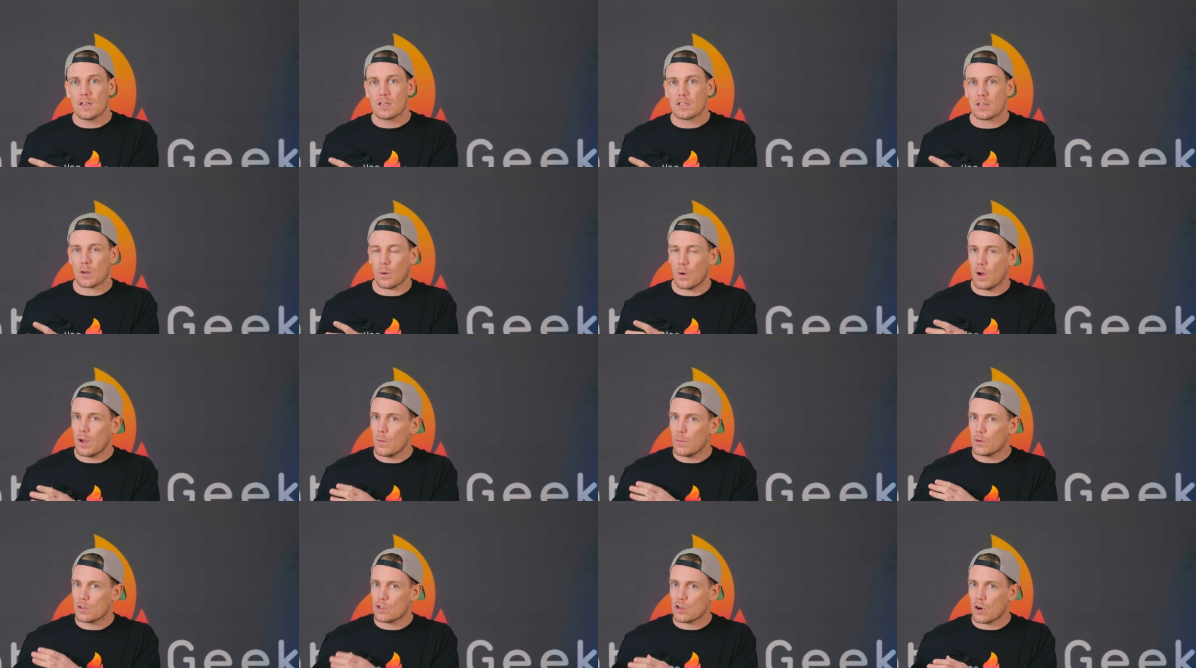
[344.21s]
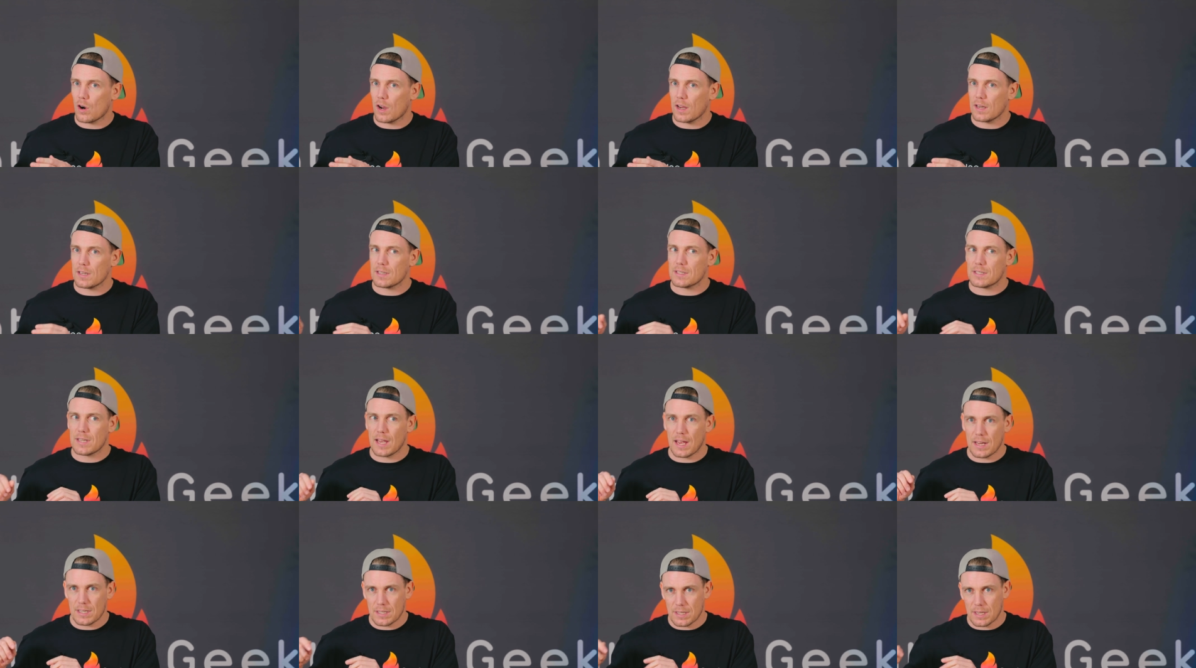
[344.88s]
So I would try and
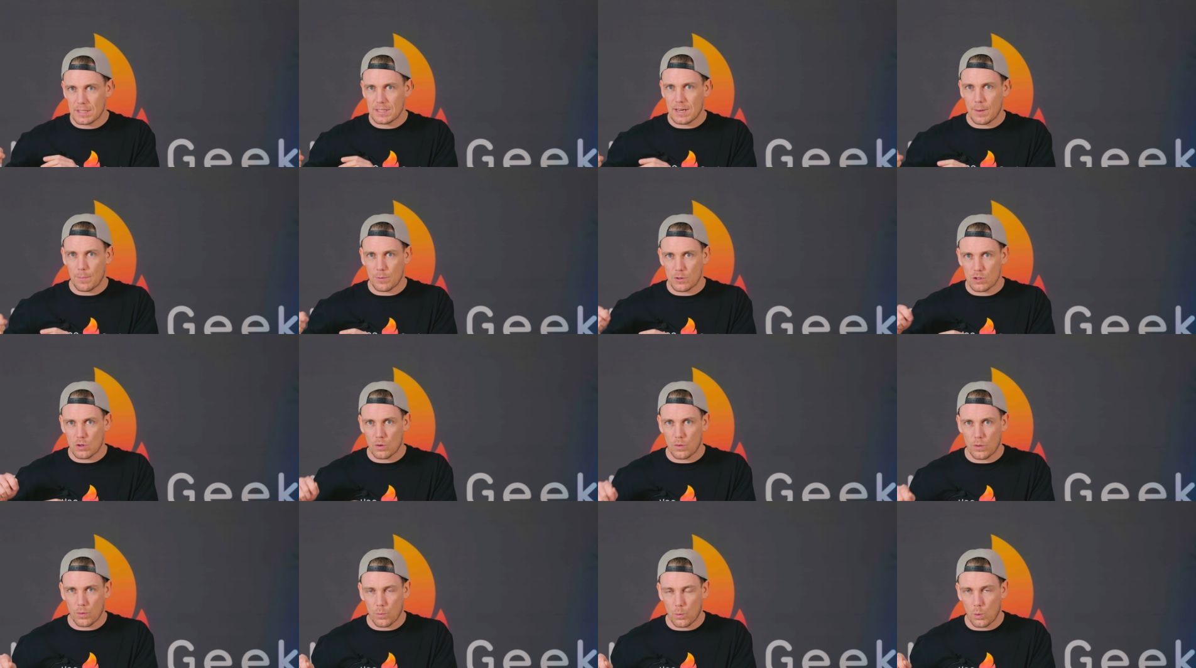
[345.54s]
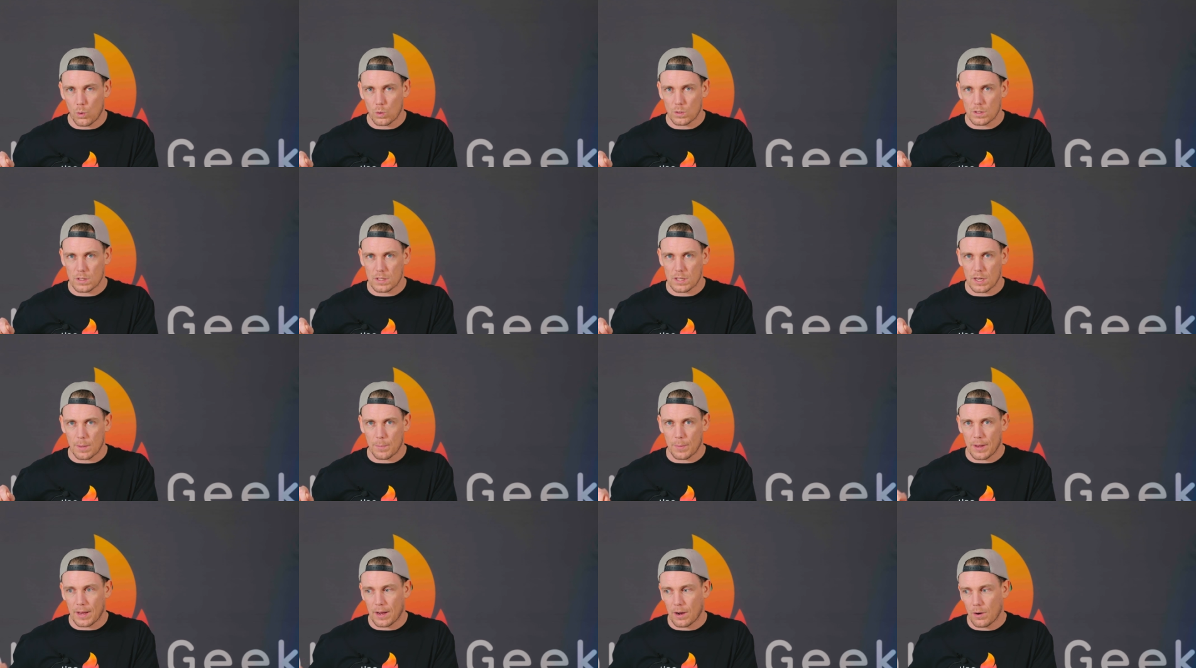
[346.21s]
test the temperature of the water
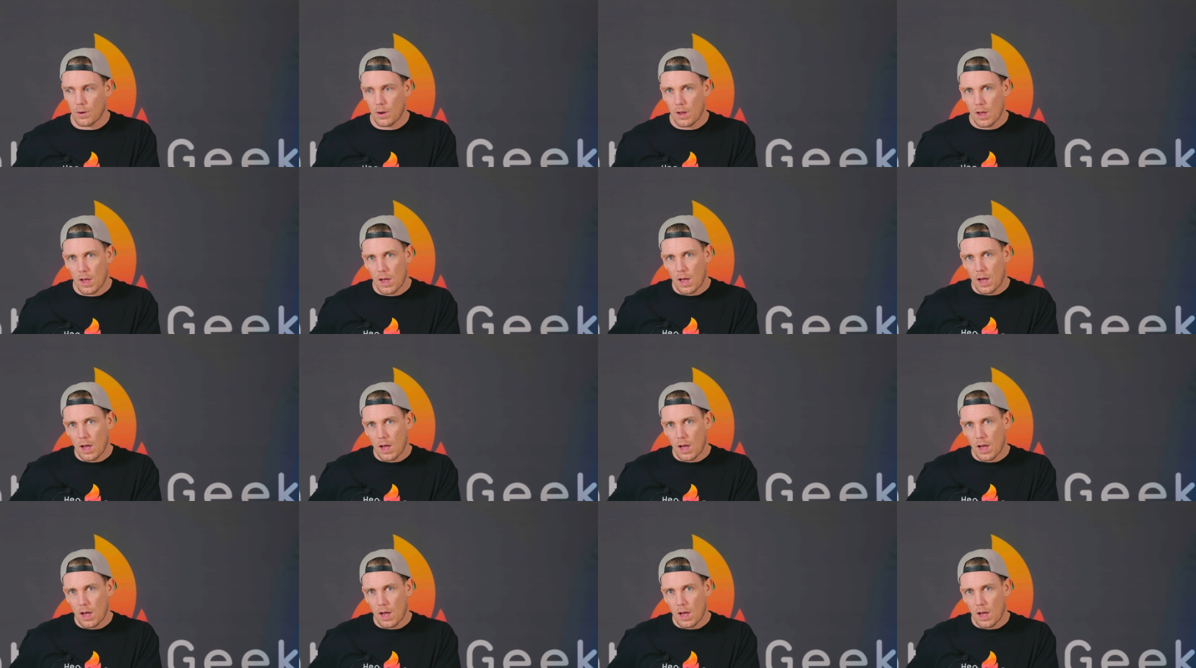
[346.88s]
somehow